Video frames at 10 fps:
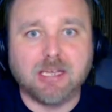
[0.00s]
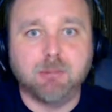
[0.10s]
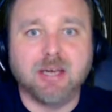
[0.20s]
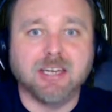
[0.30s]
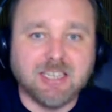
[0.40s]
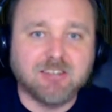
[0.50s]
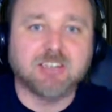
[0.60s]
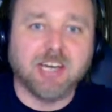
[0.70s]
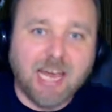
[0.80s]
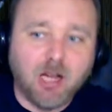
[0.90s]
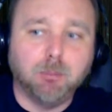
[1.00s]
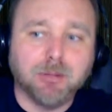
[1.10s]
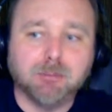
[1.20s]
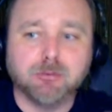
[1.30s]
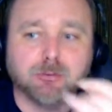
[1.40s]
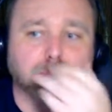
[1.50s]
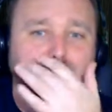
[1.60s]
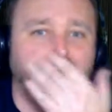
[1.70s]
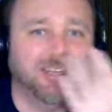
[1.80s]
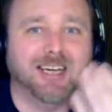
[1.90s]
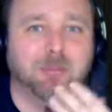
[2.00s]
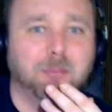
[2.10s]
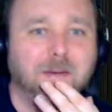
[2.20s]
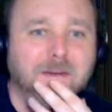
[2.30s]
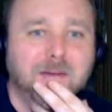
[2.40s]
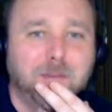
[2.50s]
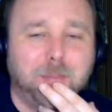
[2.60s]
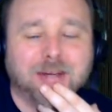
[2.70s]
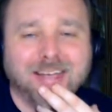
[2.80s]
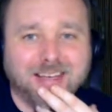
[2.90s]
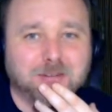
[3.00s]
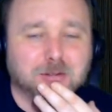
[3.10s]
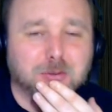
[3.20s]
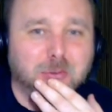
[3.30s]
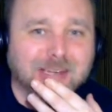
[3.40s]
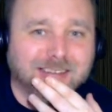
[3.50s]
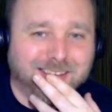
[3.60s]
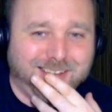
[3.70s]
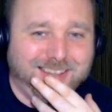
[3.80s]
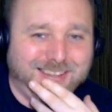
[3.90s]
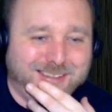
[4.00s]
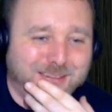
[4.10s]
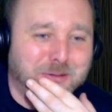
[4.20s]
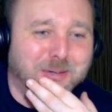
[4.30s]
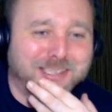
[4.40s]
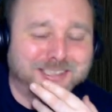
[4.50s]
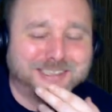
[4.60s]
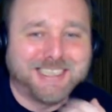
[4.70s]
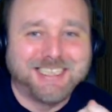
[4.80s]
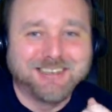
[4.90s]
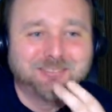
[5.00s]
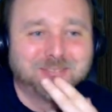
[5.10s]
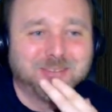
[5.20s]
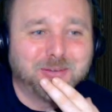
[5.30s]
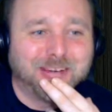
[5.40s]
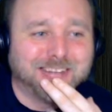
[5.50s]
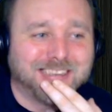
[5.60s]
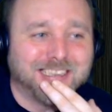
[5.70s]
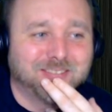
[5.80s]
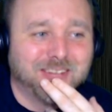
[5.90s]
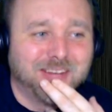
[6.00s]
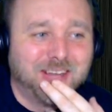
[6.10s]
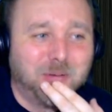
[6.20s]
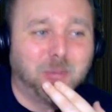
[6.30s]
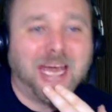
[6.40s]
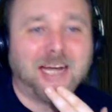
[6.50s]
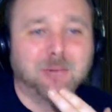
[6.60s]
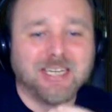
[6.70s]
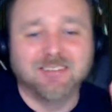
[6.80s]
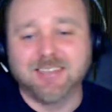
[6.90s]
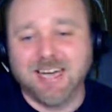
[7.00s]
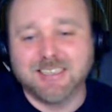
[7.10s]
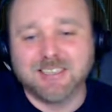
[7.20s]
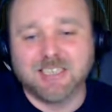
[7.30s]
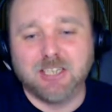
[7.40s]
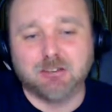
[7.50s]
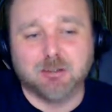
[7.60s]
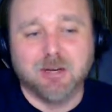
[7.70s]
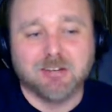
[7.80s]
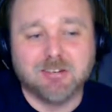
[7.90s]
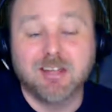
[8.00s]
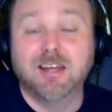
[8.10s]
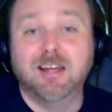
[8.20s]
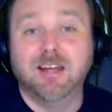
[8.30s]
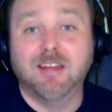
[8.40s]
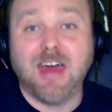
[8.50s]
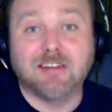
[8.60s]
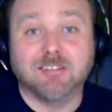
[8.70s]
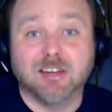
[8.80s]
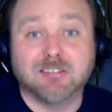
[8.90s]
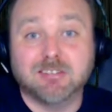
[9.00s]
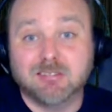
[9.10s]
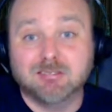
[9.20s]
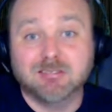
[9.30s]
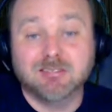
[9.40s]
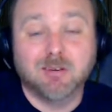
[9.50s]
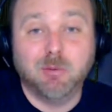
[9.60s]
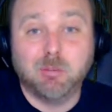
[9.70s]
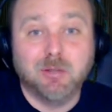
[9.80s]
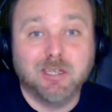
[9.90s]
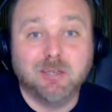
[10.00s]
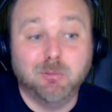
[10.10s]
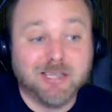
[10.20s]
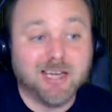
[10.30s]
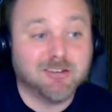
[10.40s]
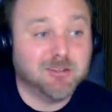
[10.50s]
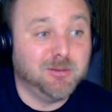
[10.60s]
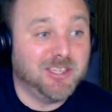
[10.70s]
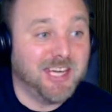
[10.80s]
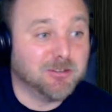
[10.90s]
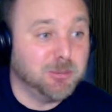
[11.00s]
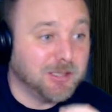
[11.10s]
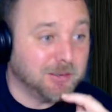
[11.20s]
a bit, and he's kind of helping him through. But it's quite quite entertaining. Quite entertaining. Well, anyway, guys, thank you so much. That's us. We'll catch you next week.